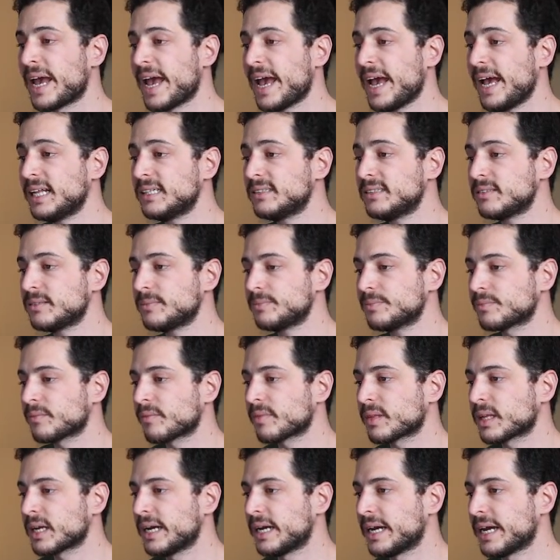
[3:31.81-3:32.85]
And
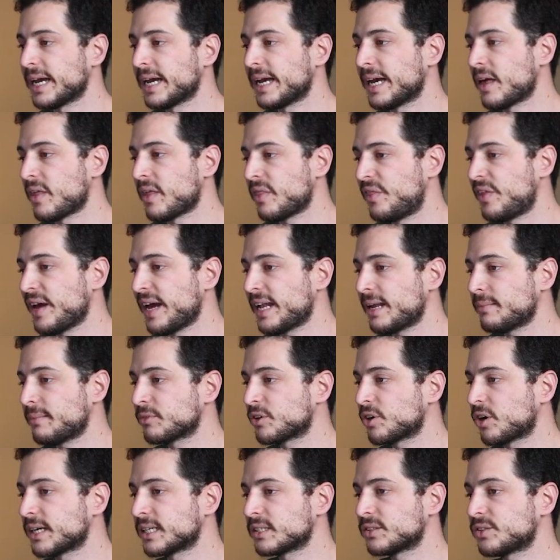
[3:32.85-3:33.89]
then I'm
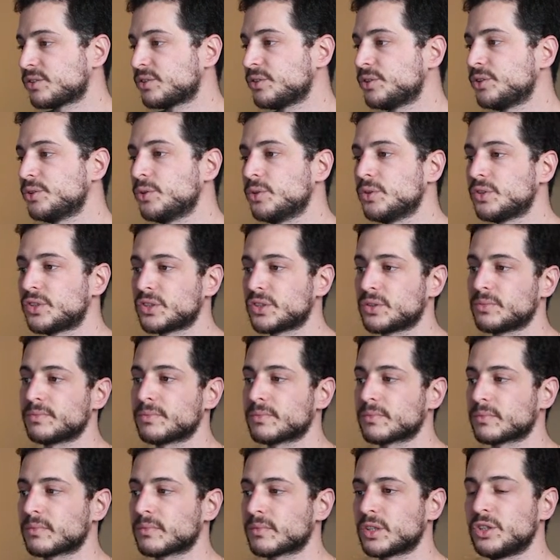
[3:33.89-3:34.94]
going to use
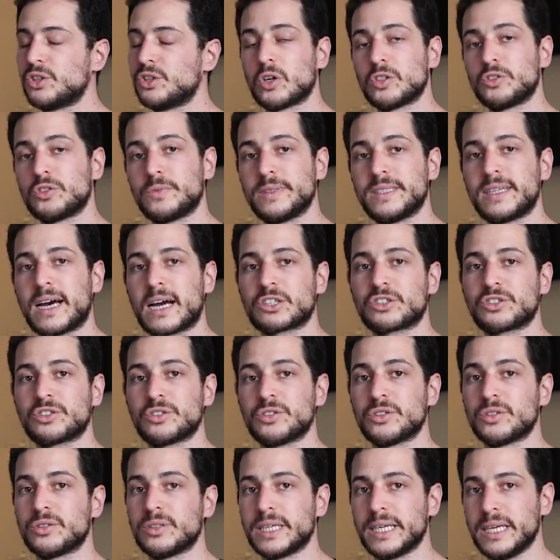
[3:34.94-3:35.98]
noise
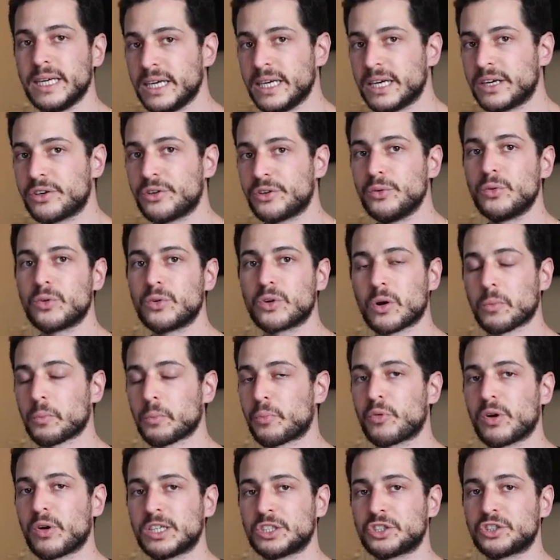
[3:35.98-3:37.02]
reduction, EQ,
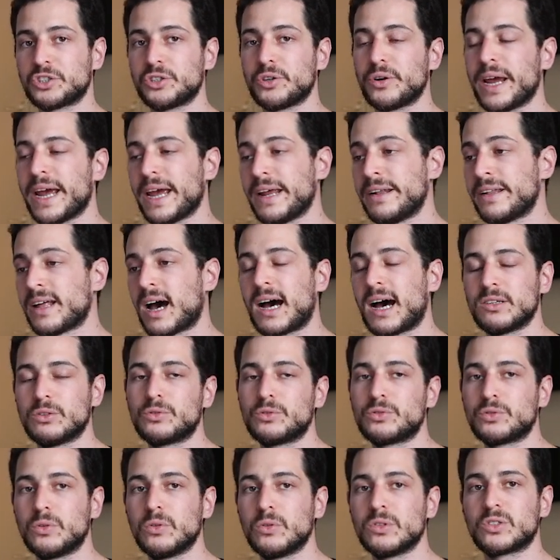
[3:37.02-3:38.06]
compression, and other
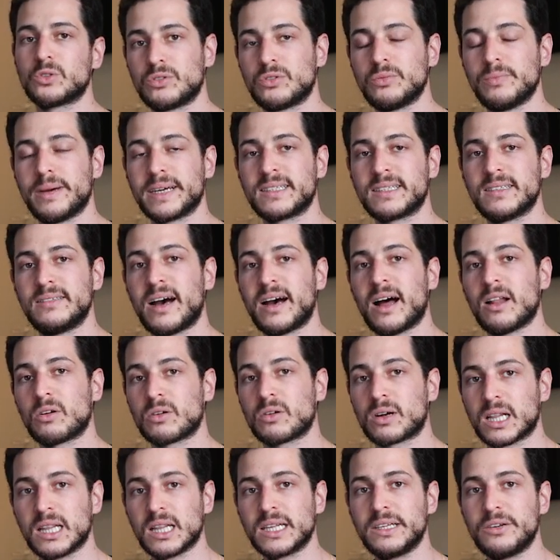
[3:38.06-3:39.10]
tools to make the
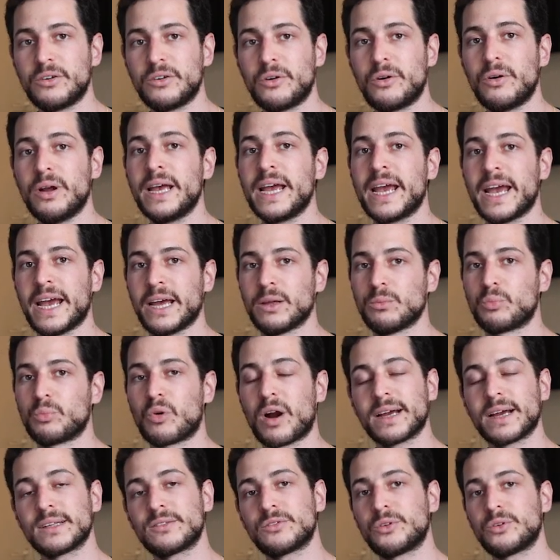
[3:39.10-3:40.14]
dialogue cleaner and
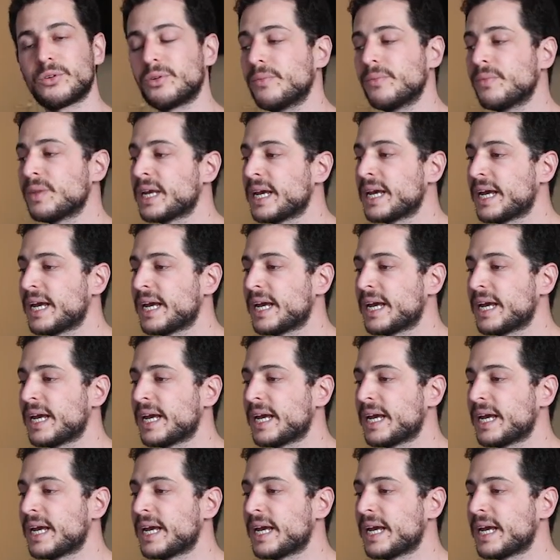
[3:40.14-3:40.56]
brighter.